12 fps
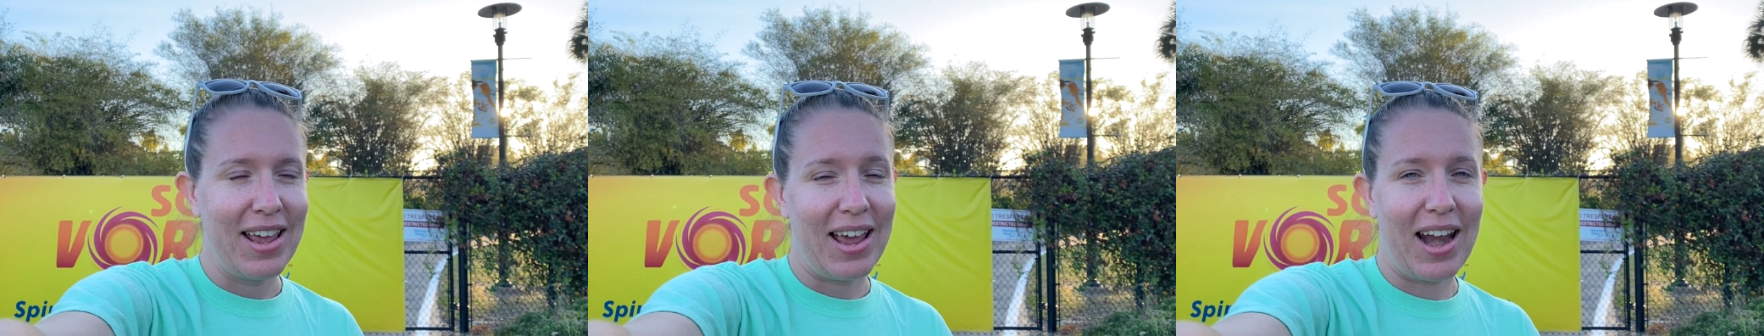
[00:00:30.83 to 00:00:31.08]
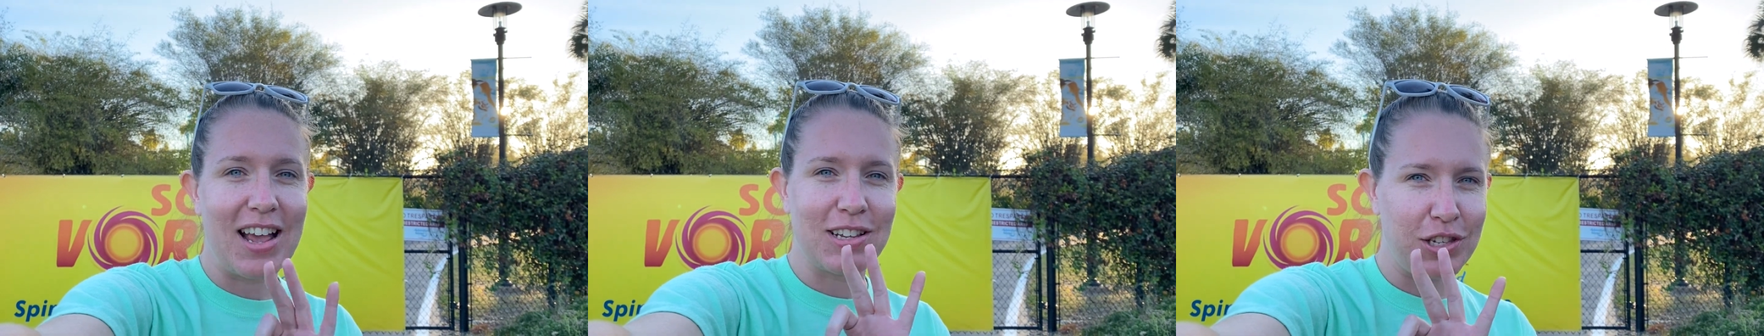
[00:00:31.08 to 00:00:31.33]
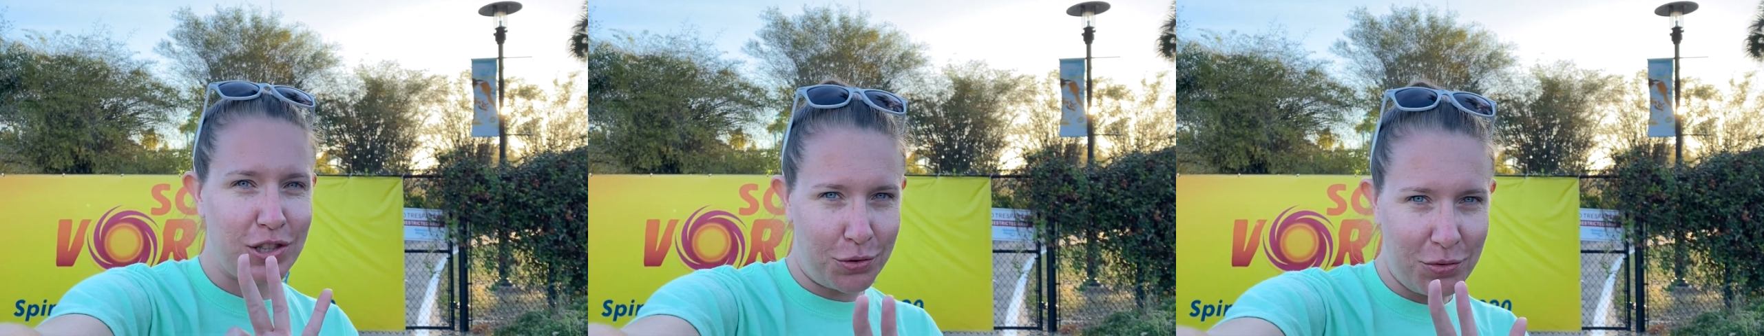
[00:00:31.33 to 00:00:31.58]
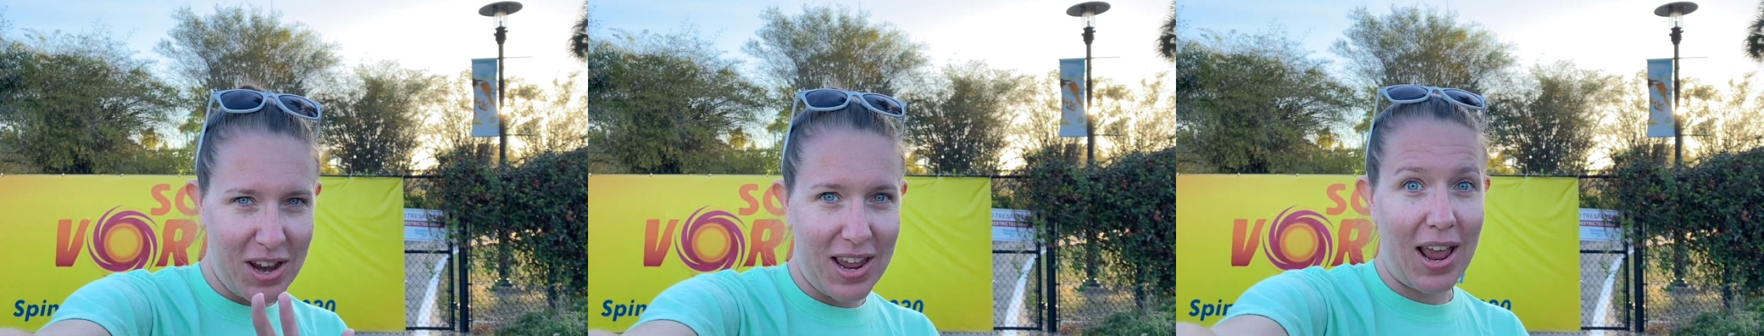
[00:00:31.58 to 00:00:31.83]
It has
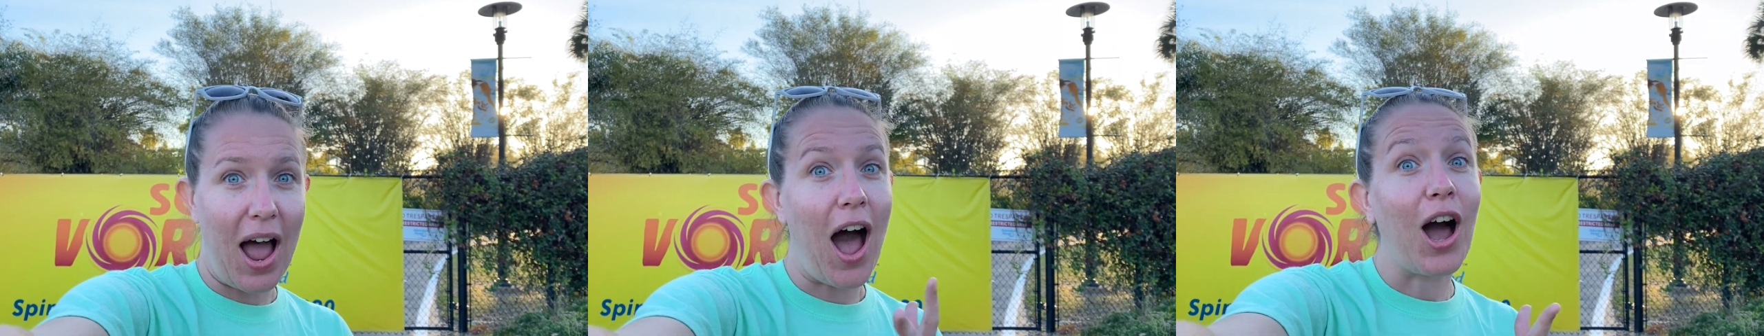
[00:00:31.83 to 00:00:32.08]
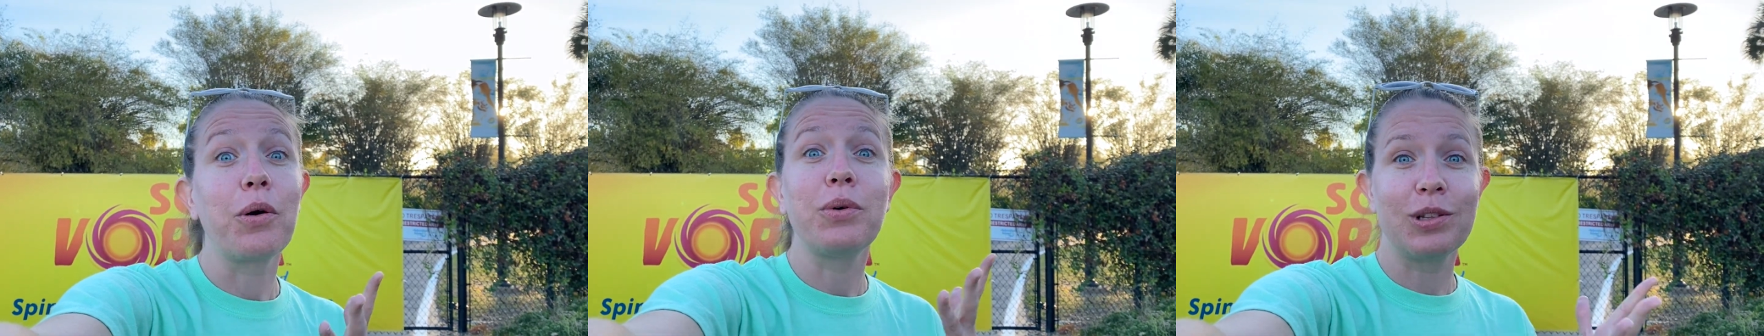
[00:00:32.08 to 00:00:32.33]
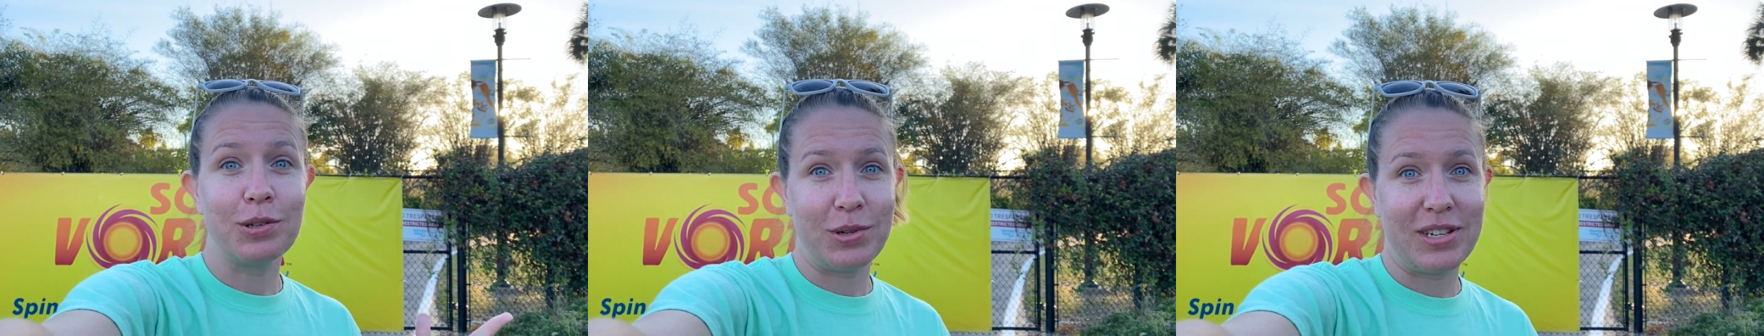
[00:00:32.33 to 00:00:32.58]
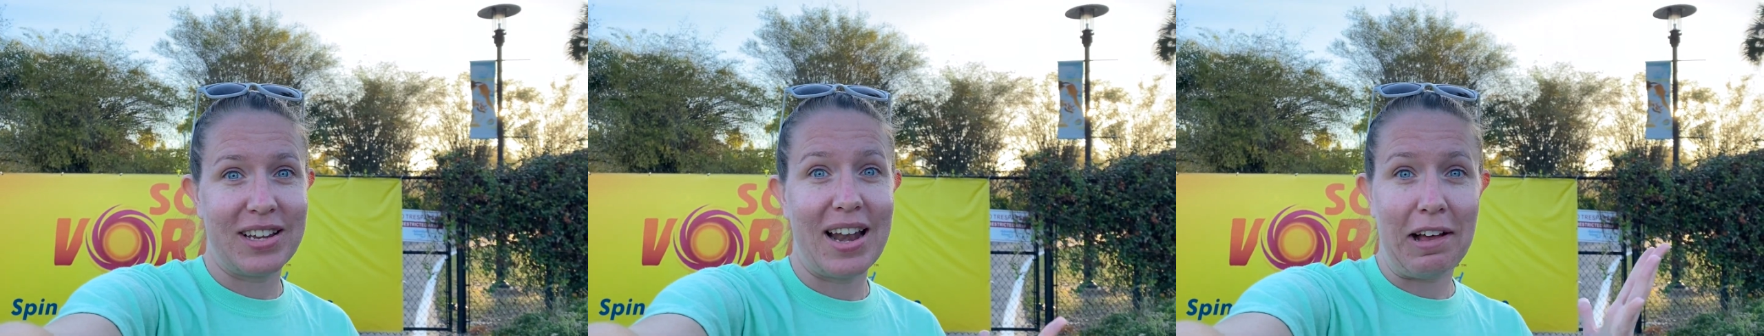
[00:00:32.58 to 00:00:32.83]
3
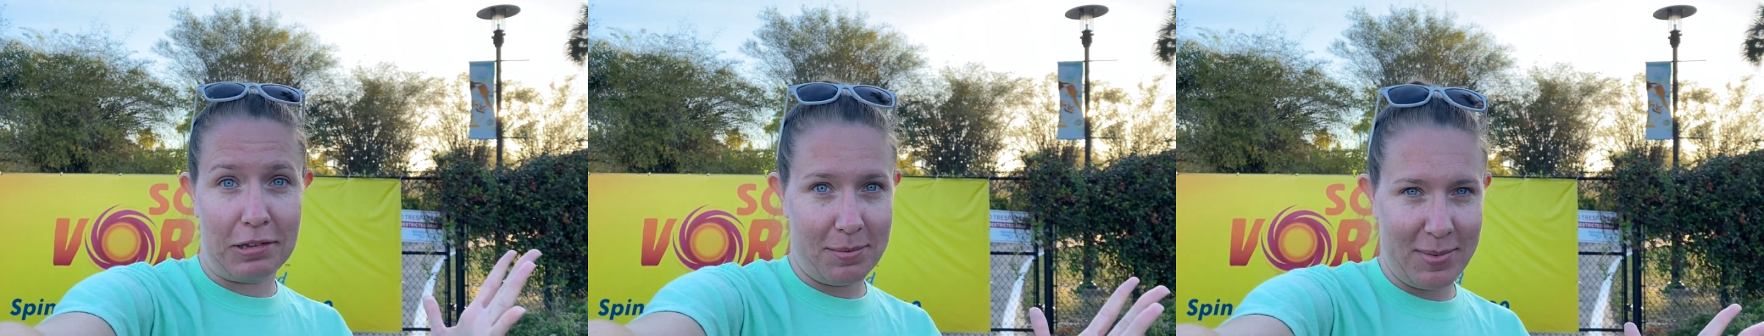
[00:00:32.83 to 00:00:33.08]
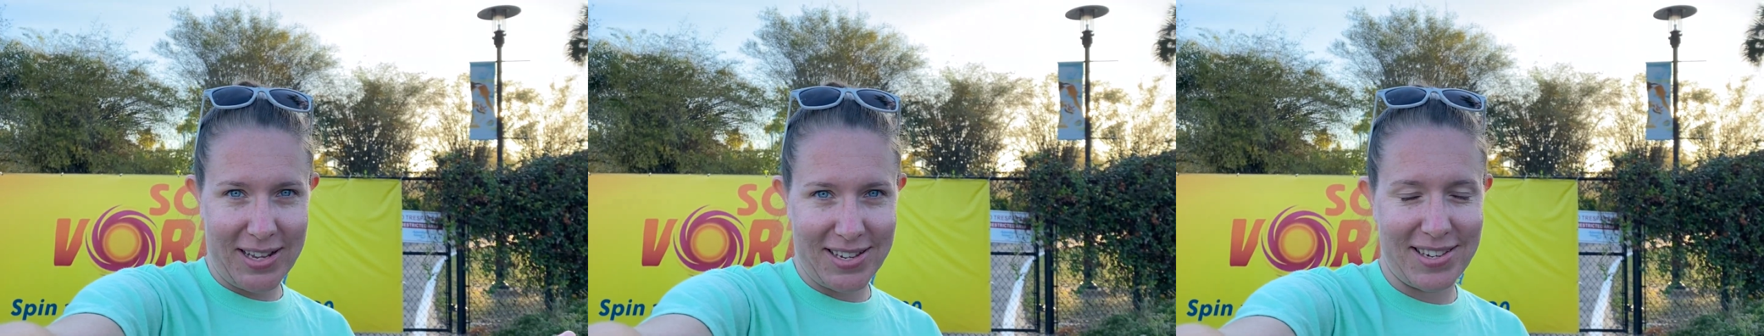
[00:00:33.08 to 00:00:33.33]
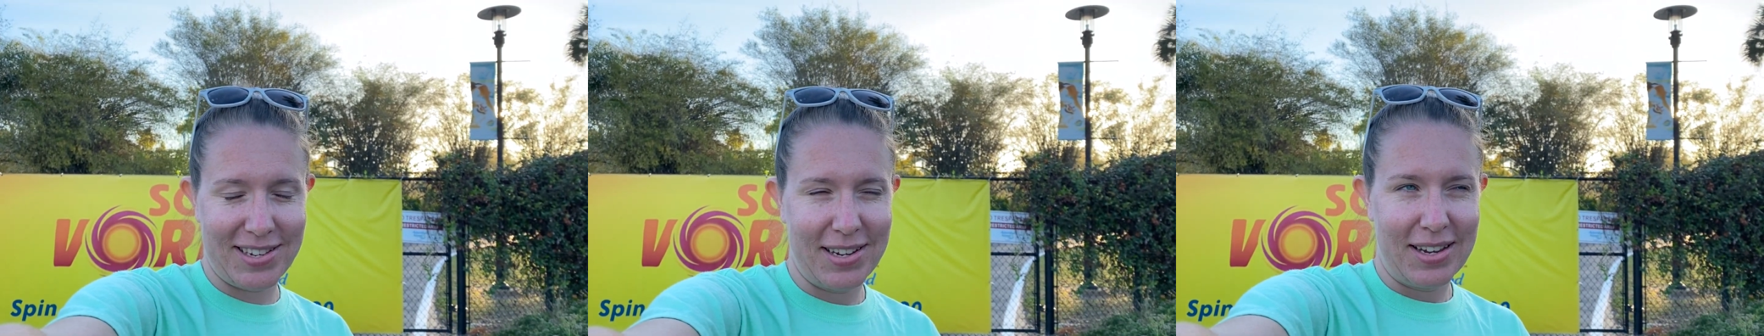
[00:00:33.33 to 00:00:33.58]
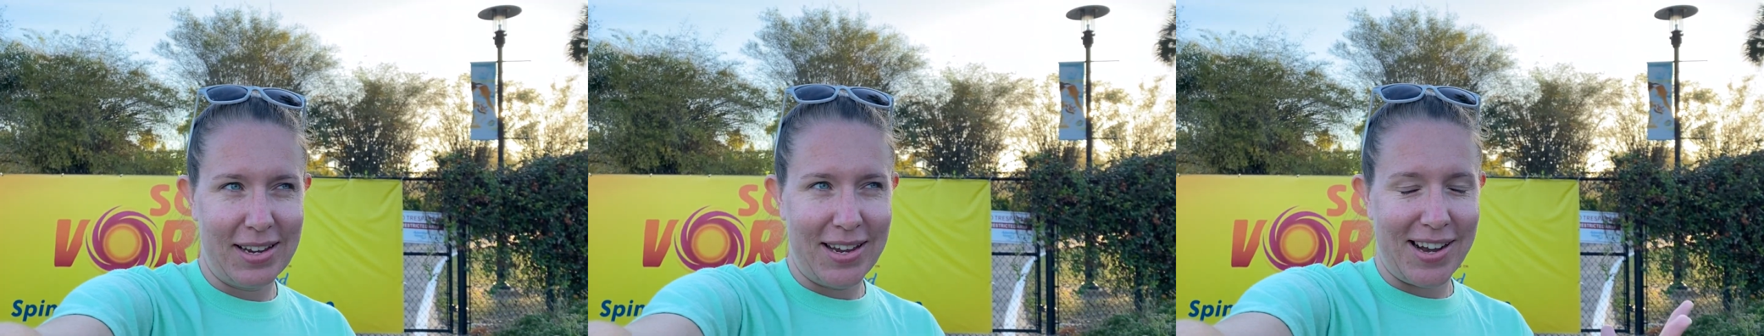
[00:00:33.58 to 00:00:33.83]
AquaLucent elements.
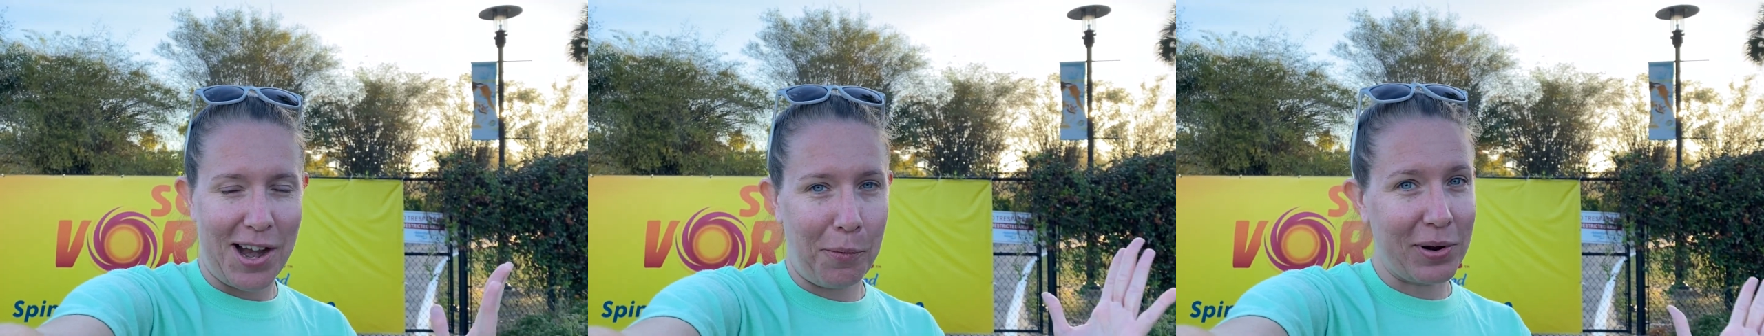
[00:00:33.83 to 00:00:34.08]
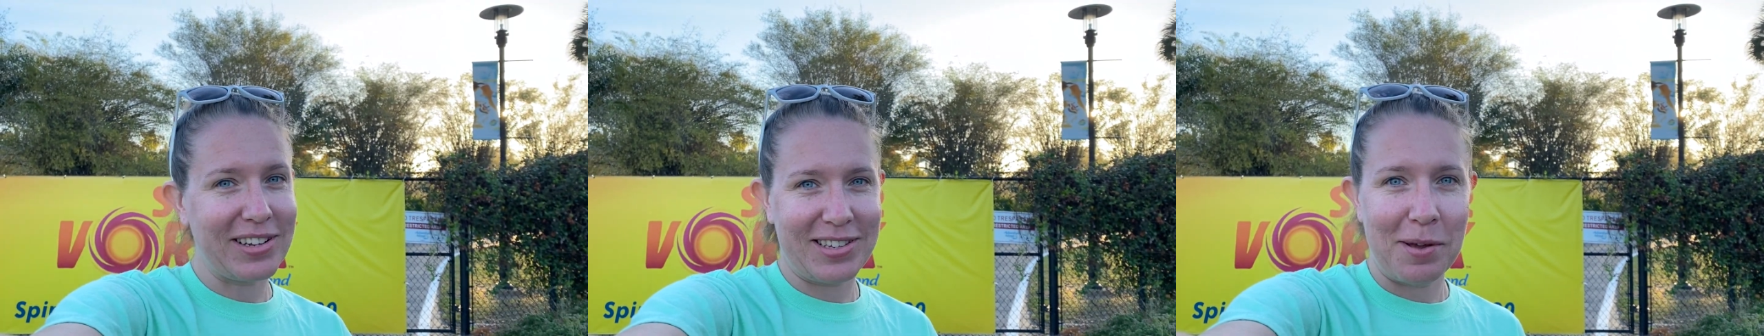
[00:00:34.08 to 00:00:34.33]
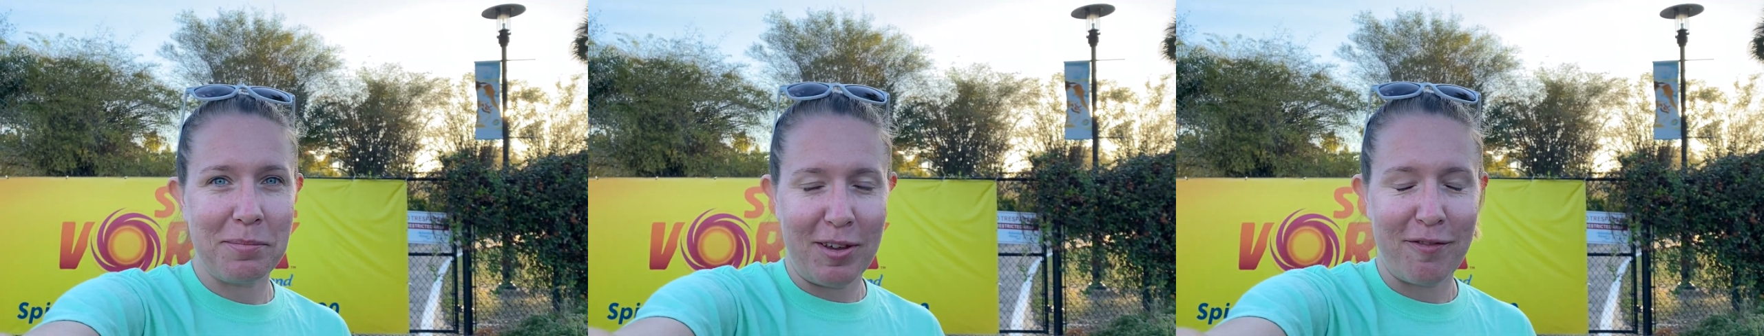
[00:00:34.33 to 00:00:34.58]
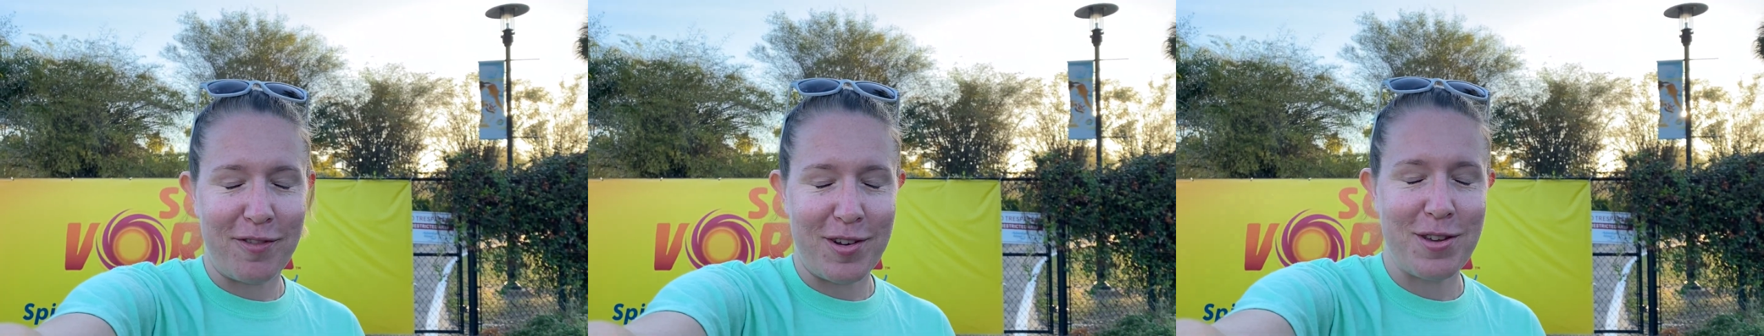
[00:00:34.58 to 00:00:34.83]
Now, what does that
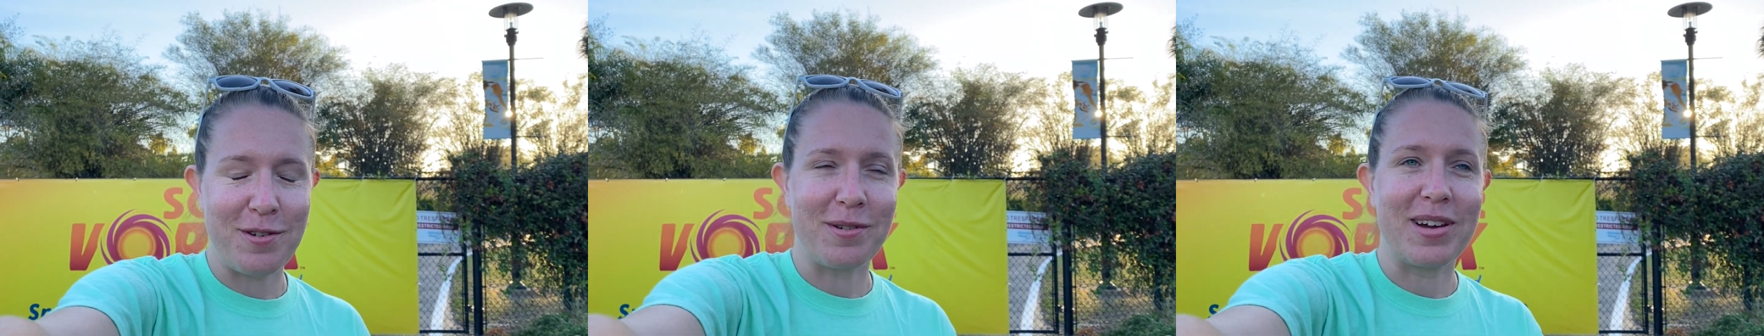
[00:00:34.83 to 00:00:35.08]
mean for you?